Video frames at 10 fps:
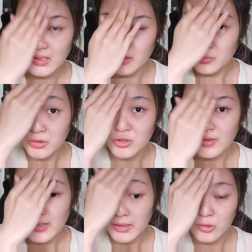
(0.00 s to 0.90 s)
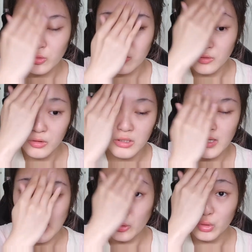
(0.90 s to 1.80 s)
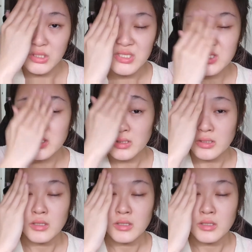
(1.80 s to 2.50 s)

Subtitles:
get a bit dry over the hours.